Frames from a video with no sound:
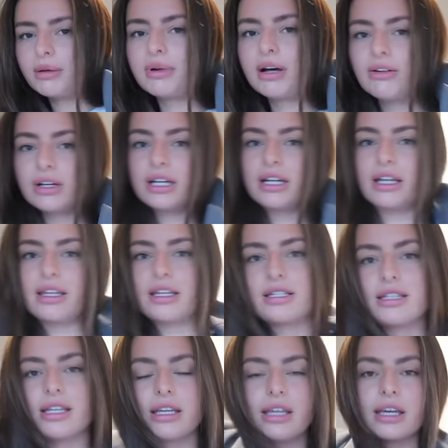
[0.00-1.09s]
I'm now looking at this
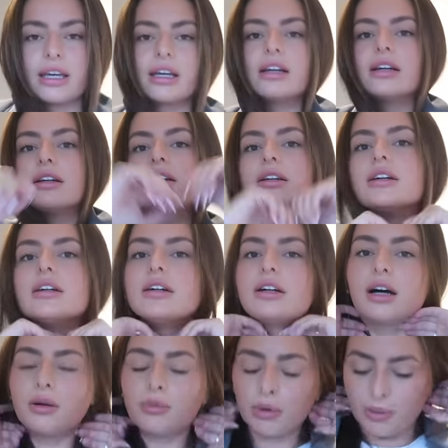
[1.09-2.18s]
thinking
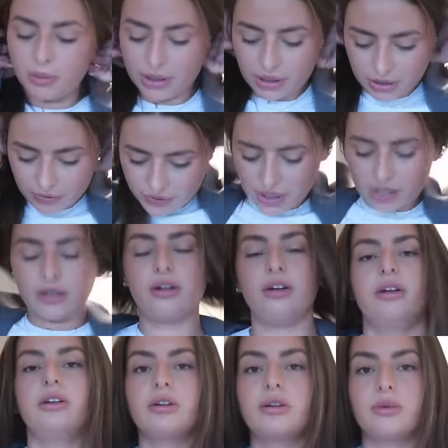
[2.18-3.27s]
I probably could have done
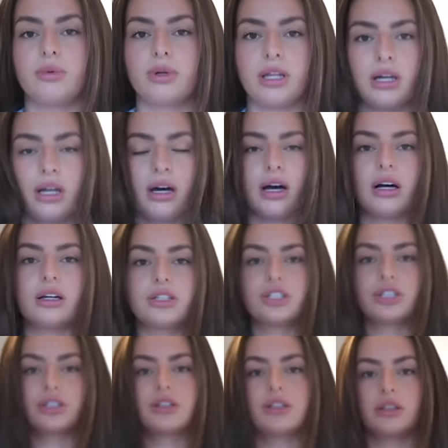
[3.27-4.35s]
with a
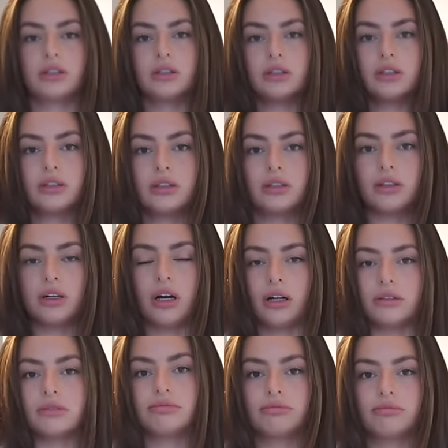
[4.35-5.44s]
large
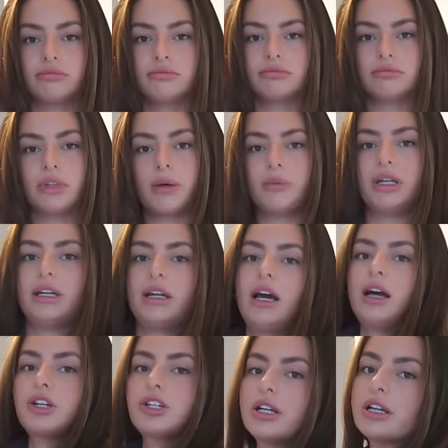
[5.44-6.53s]
oh I mean
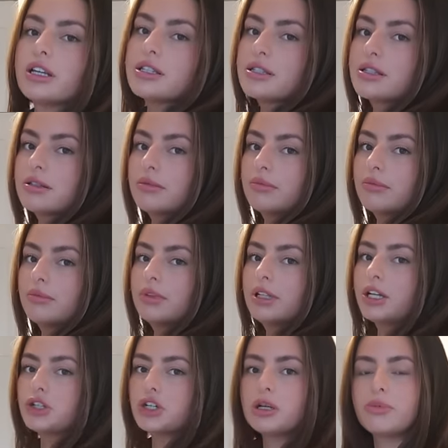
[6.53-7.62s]
actually it's
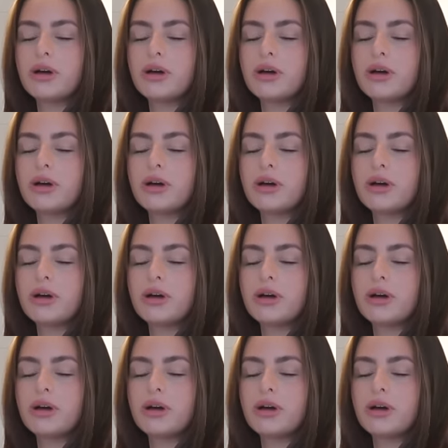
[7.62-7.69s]
literally